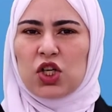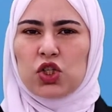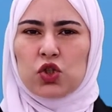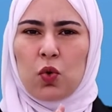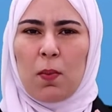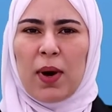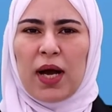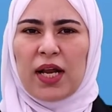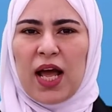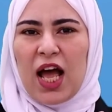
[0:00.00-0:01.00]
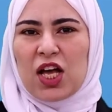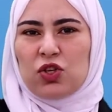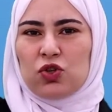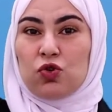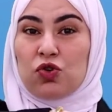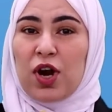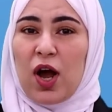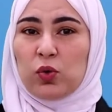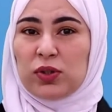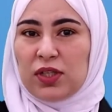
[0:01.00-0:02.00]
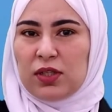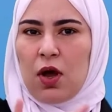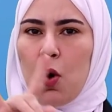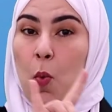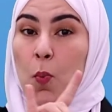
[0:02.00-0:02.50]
Okay? It's not between.